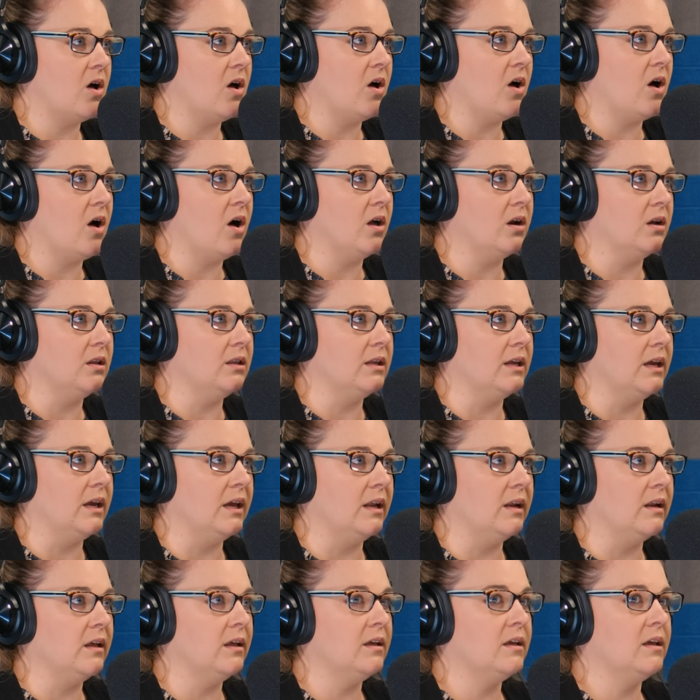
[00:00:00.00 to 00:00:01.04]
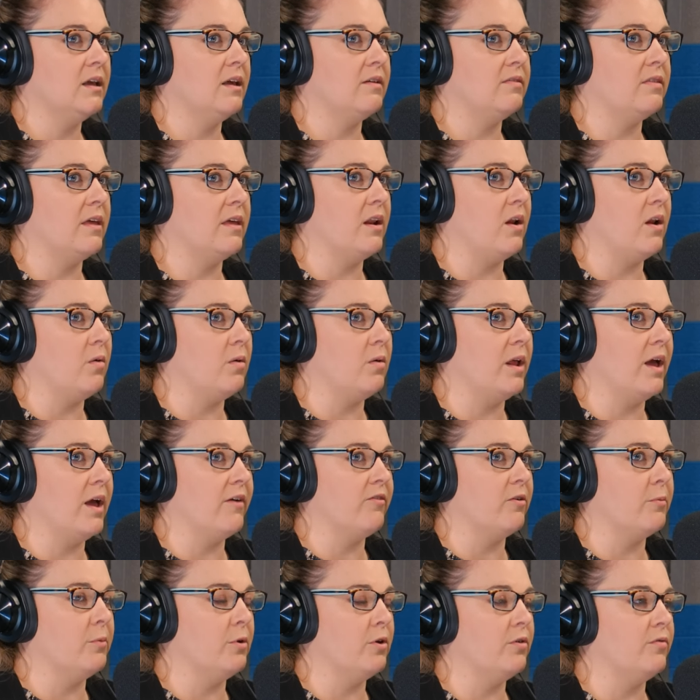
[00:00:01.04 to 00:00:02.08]
on a lien if they don't want to
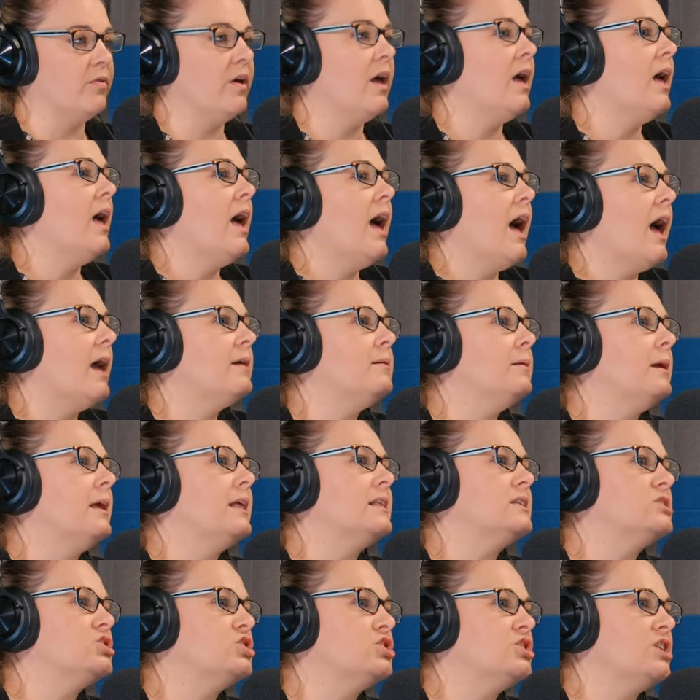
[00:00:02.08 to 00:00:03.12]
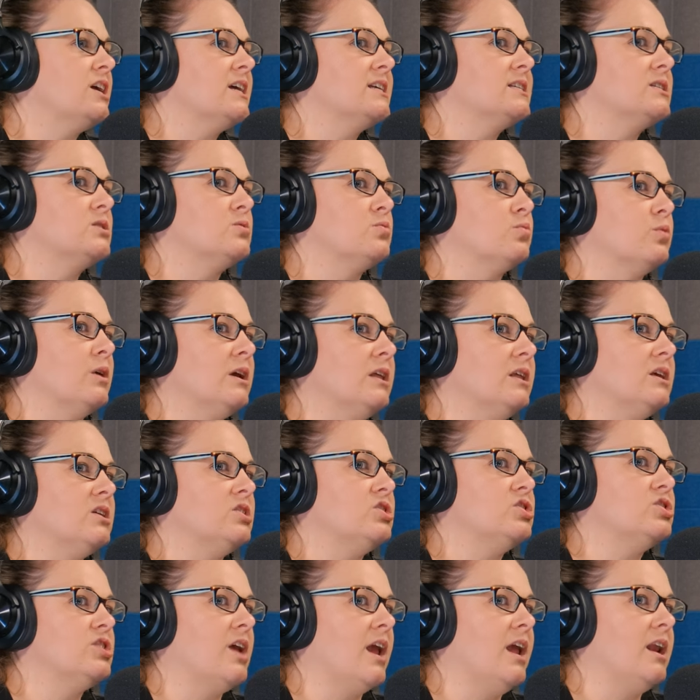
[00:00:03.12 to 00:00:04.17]
ever move. I mean, it's just really
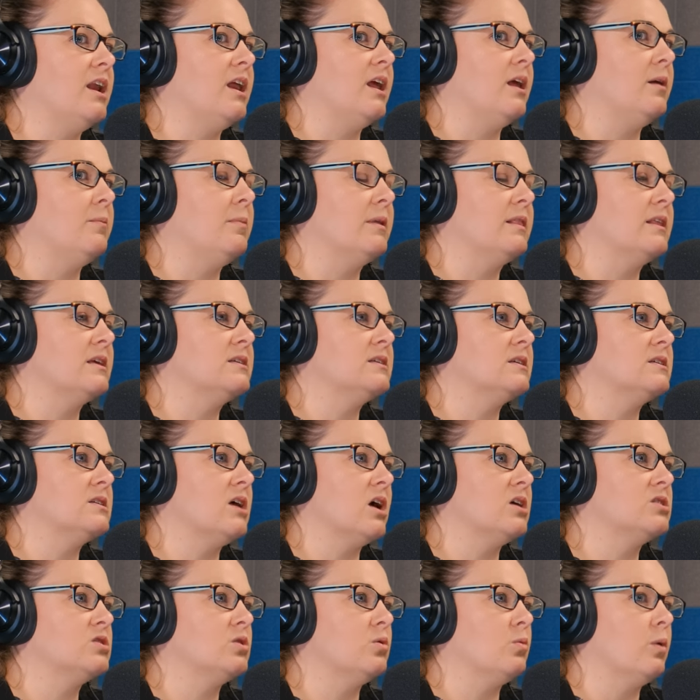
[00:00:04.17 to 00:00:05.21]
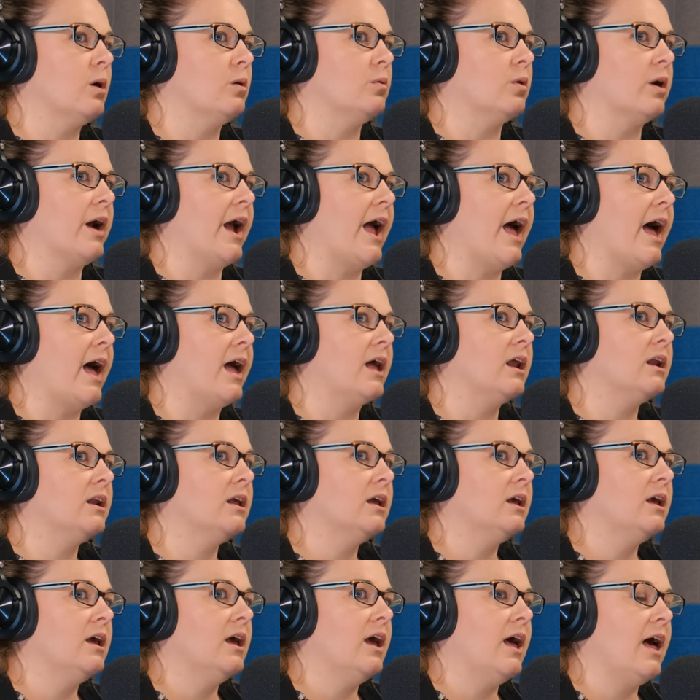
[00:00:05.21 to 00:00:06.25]
shady, but this is also where we're at.
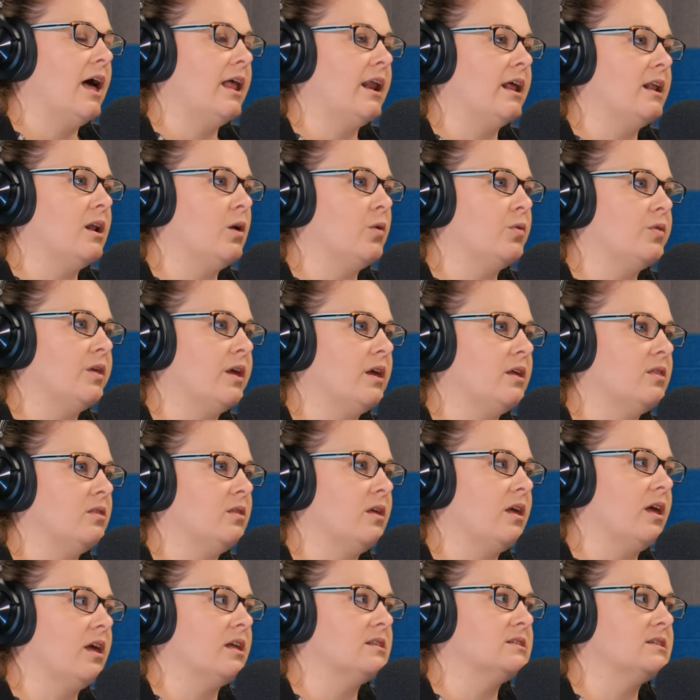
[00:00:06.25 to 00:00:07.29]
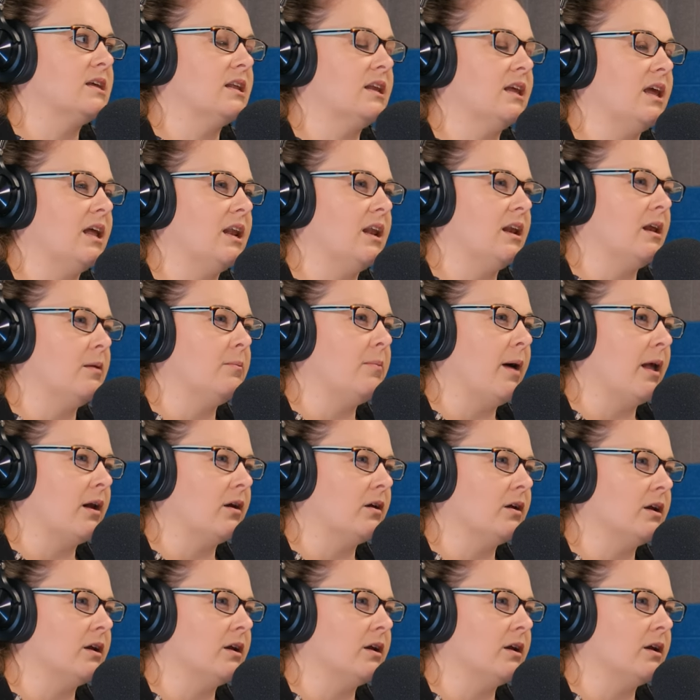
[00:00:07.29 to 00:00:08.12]
And I don't think it's going to get any better